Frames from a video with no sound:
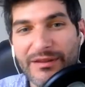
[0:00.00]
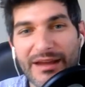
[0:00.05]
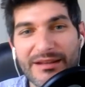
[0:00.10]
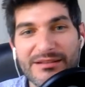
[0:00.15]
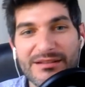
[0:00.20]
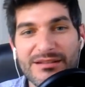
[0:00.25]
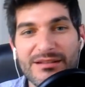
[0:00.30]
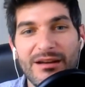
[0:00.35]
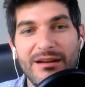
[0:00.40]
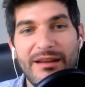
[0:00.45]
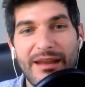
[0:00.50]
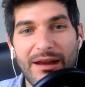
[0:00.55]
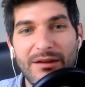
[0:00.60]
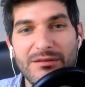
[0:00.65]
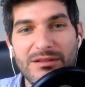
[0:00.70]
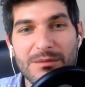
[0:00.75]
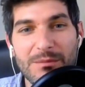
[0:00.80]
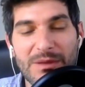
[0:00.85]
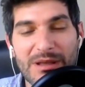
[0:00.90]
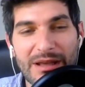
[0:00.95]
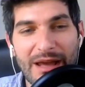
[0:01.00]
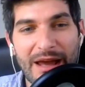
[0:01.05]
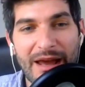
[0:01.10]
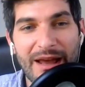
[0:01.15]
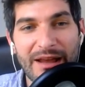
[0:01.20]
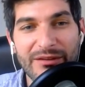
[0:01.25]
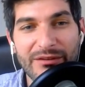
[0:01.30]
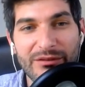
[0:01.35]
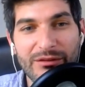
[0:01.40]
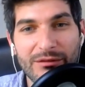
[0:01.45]
that stuck out to me
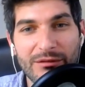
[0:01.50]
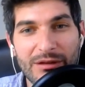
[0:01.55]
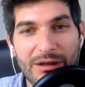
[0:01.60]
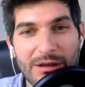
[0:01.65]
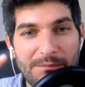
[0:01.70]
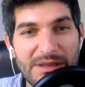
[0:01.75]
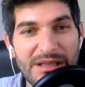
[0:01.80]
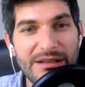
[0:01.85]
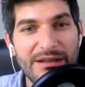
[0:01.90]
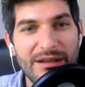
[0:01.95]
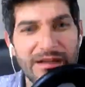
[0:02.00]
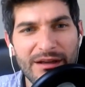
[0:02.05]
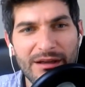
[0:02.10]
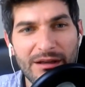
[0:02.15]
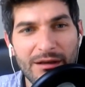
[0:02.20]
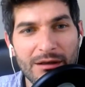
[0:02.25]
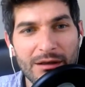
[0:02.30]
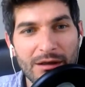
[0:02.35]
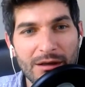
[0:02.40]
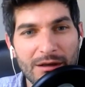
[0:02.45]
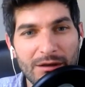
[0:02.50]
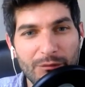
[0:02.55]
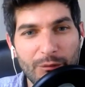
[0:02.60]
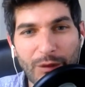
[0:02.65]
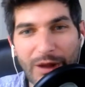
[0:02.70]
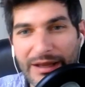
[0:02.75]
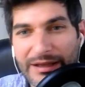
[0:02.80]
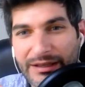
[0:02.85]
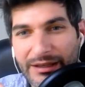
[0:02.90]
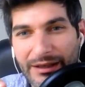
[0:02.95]
as comedic
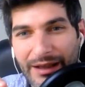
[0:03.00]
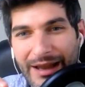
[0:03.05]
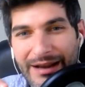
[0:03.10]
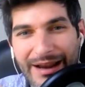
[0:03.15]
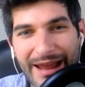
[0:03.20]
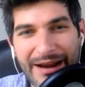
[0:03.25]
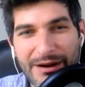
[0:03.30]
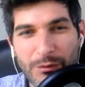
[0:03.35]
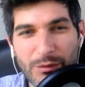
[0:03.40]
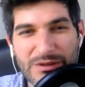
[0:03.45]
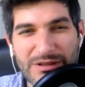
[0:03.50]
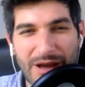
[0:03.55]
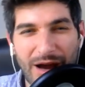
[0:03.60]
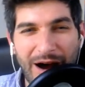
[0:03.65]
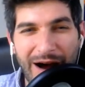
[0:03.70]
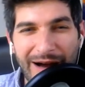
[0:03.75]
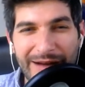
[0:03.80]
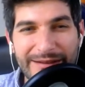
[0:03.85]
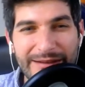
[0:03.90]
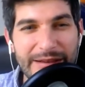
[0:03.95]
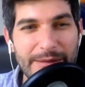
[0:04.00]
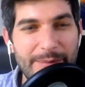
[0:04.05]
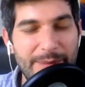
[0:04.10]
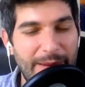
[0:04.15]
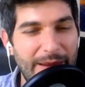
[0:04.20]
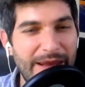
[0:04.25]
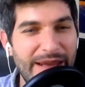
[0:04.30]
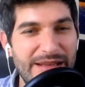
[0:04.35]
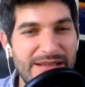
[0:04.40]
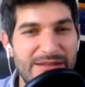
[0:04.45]
like and and it was oddly
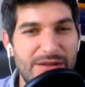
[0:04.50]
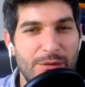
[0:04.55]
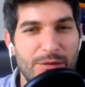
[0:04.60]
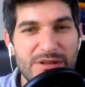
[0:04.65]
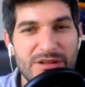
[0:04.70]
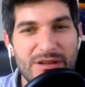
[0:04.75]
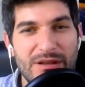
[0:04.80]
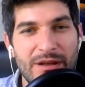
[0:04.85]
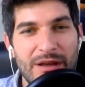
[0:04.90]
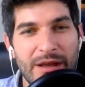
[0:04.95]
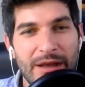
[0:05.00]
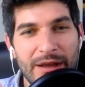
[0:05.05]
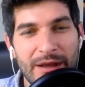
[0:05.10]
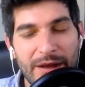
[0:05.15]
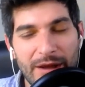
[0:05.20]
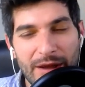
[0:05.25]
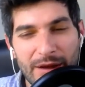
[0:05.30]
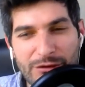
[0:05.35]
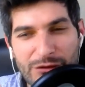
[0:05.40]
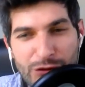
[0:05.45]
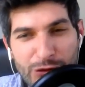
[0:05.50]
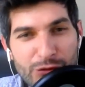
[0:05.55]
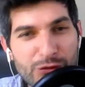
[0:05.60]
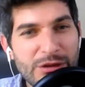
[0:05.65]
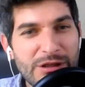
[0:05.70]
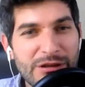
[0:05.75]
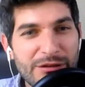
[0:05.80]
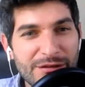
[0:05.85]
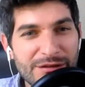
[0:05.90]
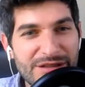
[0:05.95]
placed. There was a New
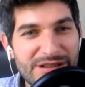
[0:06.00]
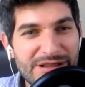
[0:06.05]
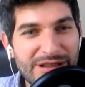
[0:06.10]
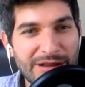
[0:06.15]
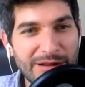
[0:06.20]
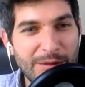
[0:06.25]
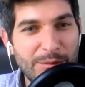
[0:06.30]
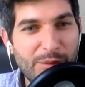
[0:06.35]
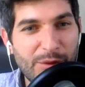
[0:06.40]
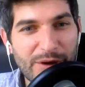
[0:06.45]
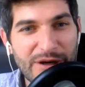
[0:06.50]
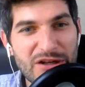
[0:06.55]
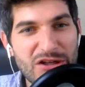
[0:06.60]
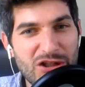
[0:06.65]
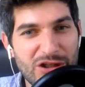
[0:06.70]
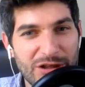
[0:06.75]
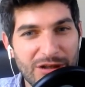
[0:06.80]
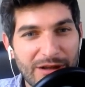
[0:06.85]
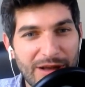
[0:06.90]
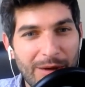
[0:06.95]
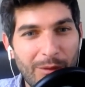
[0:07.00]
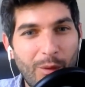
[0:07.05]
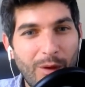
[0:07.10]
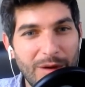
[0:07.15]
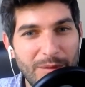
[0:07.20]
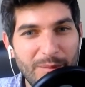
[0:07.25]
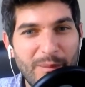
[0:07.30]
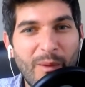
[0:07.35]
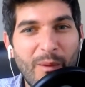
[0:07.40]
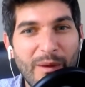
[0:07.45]
Year's celebration at
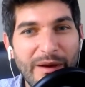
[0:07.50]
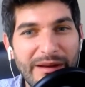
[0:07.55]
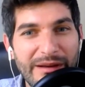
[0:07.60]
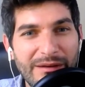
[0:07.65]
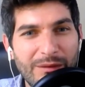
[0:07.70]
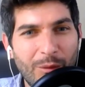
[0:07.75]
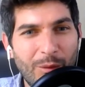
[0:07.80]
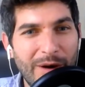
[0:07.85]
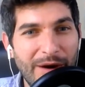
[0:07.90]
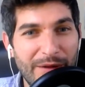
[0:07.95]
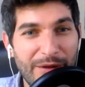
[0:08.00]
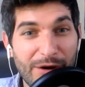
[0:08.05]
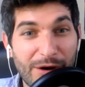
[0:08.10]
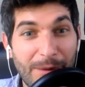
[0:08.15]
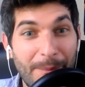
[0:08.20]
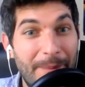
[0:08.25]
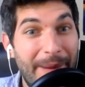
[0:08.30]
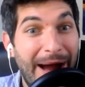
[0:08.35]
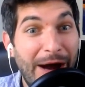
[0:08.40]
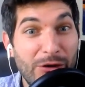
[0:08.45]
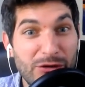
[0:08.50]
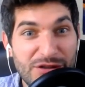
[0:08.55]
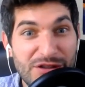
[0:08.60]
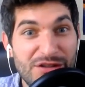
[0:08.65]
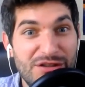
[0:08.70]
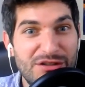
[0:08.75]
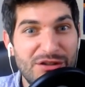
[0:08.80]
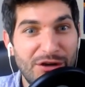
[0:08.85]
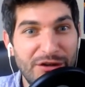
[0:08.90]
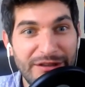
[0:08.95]
one point where yeah. they're about
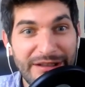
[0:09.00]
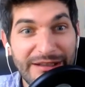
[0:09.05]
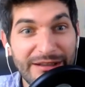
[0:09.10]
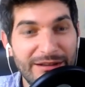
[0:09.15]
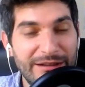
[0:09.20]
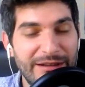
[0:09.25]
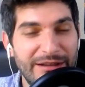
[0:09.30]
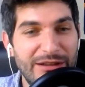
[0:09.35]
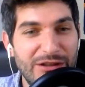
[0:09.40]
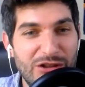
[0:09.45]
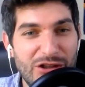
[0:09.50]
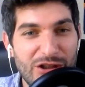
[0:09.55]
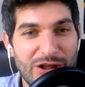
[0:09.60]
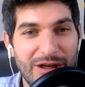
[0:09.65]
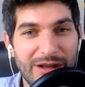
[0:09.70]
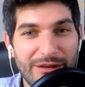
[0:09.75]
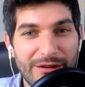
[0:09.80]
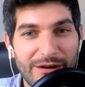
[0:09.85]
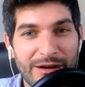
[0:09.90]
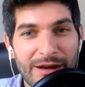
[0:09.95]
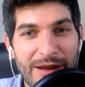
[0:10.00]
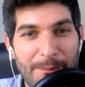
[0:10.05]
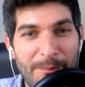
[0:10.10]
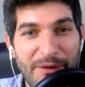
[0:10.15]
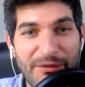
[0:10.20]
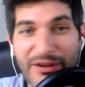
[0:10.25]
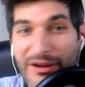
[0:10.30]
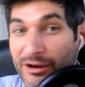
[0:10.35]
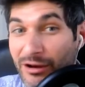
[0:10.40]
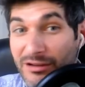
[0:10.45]
to start killing each other, yeah.
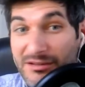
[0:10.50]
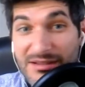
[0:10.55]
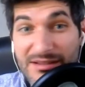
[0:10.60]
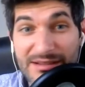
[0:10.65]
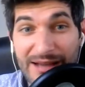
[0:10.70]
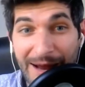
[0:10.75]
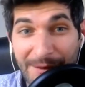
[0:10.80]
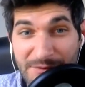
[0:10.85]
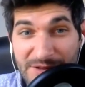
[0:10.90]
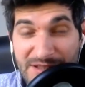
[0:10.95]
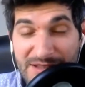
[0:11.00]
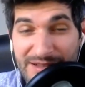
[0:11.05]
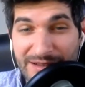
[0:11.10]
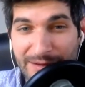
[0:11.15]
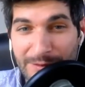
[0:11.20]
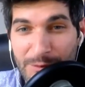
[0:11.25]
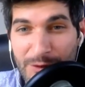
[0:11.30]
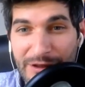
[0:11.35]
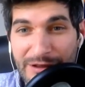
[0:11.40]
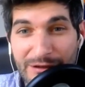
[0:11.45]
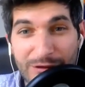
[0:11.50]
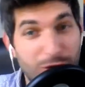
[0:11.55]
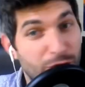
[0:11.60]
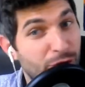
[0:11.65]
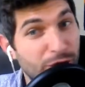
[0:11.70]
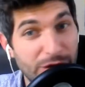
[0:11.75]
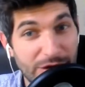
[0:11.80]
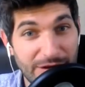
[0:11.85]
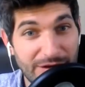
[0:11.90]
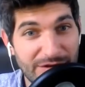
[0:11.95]
but they all stop to celebrate
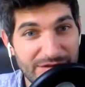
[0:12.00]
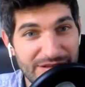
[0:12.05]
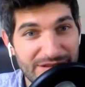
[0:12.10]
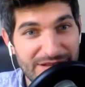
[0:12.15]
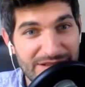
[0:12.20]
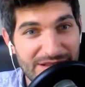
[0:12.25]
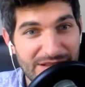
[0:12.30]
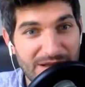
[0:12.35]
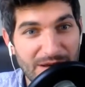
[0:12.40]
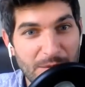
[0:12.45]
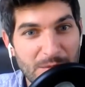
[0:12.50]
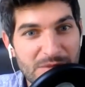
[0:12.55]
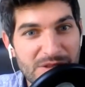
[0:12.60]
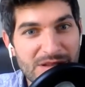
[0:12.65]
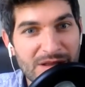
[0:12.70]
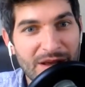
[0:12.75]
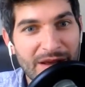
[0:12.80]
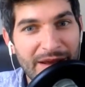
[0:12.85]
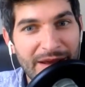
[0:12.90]
New Year's. It yeah. seems.